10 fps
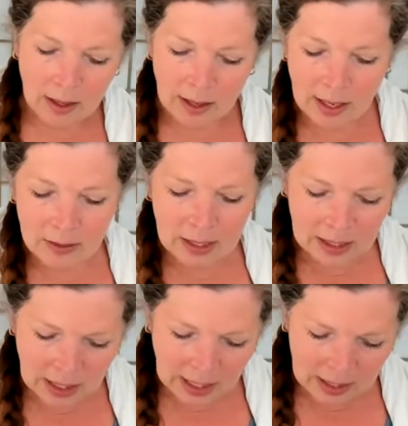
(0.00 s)
And then
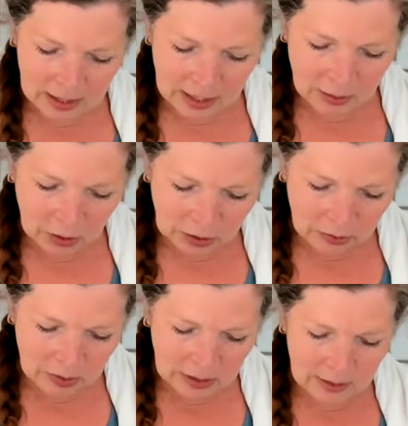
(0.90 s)
I
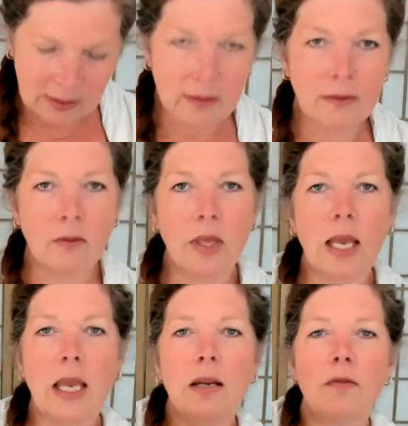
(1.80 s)
included the
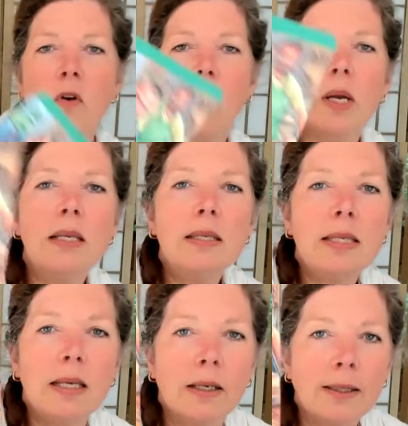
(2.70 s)
8 of coins
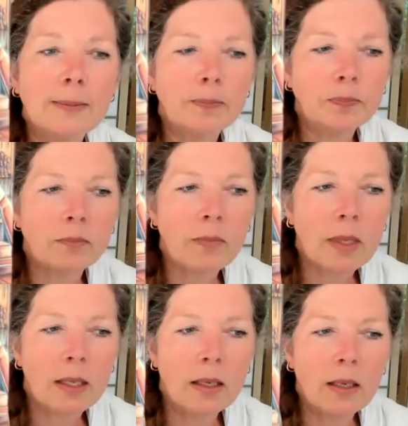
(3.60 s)
here
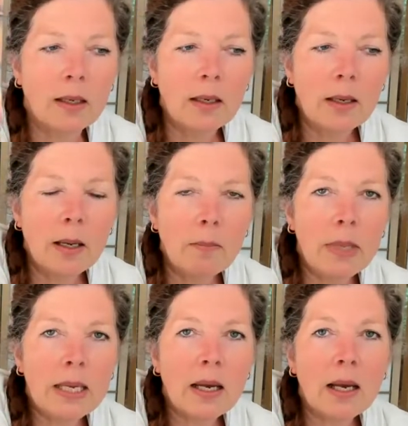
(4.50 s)

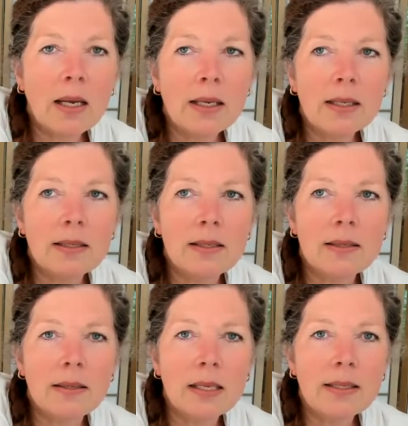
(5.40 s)

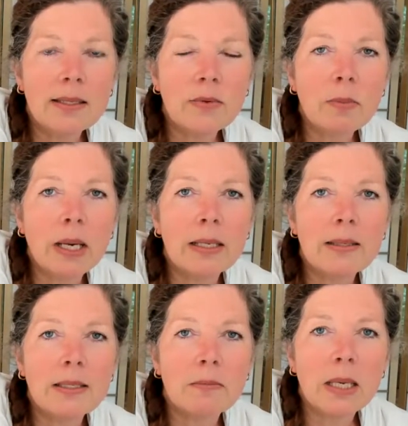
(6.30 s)
because this
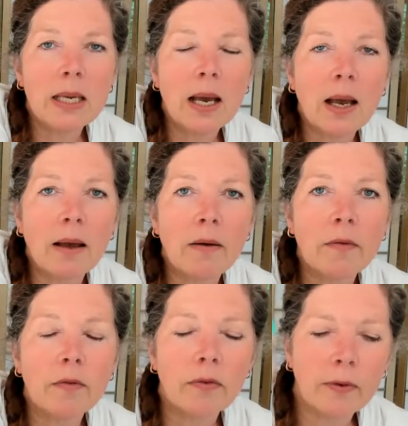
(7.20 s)
reminds me
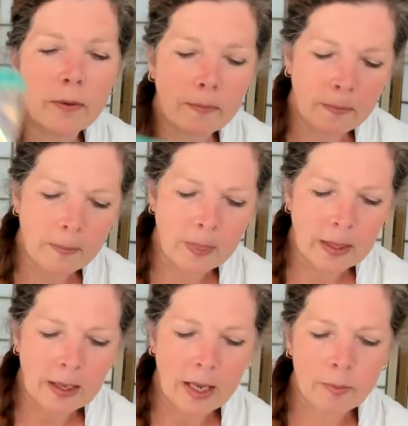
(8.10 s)
of,
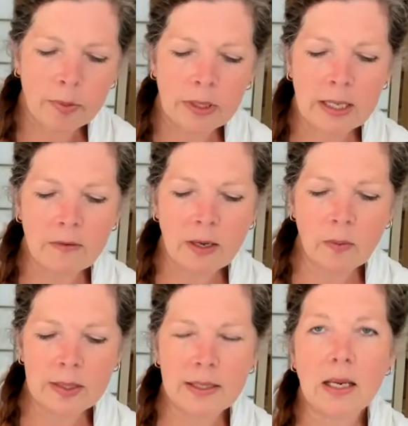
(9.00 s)
I believe I
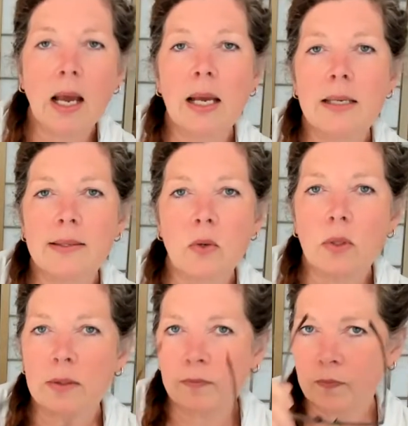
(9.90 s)
was in high school.